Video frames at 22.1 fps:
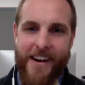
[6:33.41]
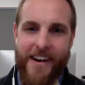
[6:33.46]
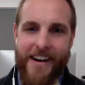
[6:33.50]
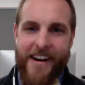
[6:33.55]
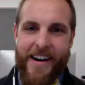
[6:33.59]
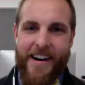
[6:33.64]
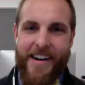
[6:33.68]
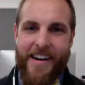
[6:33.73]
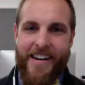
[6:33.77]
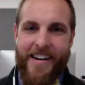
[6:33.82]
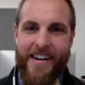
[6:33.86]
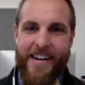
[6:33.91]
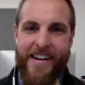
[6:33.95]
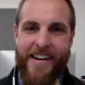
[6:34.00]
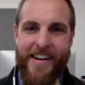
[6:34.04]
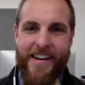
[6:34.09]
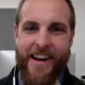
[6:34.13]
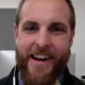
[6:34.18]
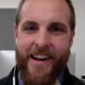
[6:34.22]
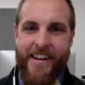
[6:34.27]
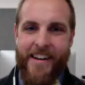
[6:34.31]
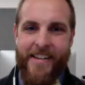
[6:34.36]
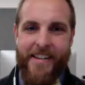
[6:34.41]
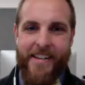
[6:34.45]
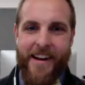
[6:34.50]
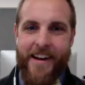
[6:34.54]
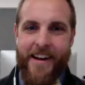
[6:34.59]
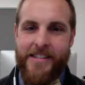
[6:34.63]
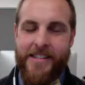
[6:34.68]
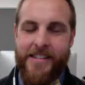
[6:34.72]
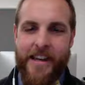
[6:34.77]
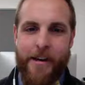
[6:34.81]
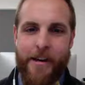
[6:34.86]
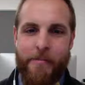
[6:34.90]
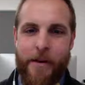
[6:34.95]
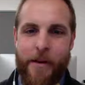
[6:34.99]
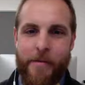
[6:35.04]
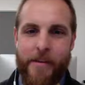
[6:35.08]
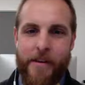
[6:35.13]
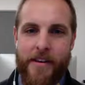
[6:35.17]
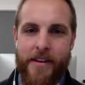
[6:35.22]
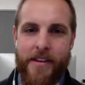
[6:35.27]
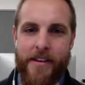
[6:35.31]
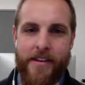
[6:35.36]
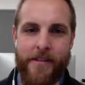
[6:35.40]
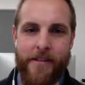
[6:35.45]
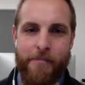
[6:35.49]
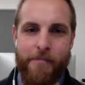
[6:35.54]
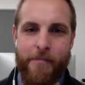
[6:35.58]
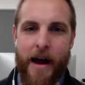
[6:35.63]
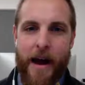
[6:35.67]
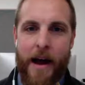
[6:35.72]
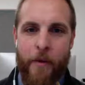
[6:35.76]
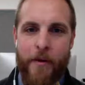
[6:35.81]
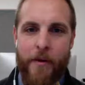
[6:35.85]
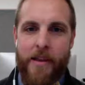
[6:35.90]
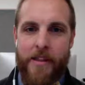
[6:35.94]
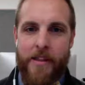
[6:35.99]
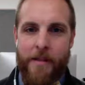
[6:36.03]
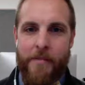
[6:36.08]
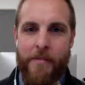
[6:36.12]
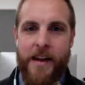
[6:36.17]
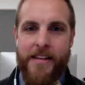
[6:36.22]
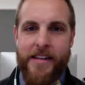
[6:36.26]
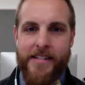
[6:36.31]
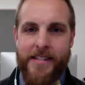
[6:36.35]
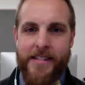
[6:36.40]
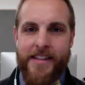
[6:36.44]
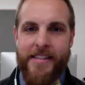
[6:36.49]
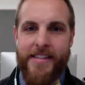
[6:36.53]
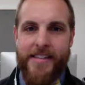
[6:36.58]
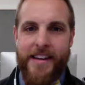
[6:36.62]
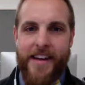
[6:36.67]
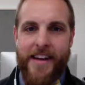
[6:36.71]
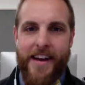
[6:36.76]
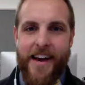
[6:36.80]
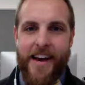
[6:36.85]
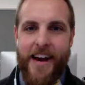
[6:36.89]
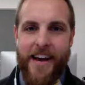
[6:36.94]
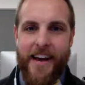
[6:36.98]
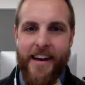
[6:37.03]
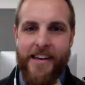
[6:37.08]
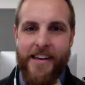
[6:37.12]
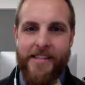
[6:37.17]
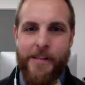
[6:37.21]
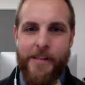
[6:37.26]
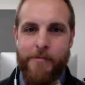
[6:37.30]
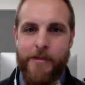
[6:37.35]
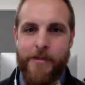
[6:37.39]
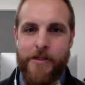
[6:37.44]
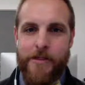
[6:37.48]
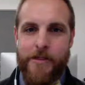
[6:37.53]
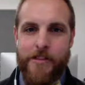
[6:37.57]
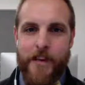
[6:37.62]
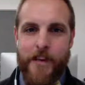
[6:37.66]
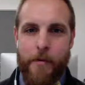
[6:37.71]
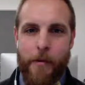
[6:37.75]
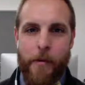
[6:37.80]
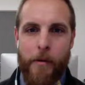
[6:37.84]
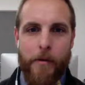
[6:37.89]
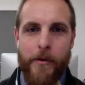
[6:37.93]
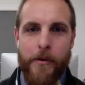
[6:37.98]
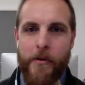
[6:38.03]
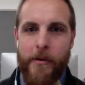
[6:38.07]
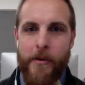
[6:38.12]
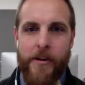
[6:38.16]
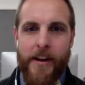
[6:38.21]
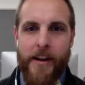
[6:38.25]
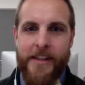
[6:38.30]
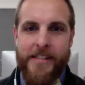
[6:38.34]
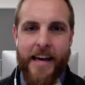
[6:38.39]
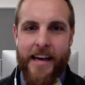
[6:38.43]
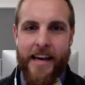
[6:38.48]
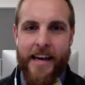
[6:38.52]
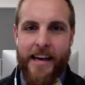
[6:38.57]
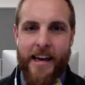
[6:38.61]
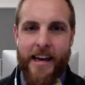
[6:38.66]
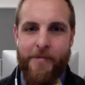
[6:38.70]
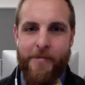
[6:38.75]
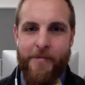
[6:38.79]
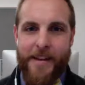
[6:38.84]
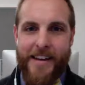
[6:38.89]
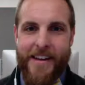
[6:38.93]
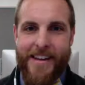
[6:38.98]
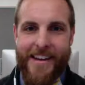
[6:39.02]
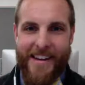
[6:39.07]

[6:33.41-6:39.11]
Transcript: And on, I'd say maybe a bi-weekly basis, I get some teachers saying, when we're doing our next EdCamp meeting.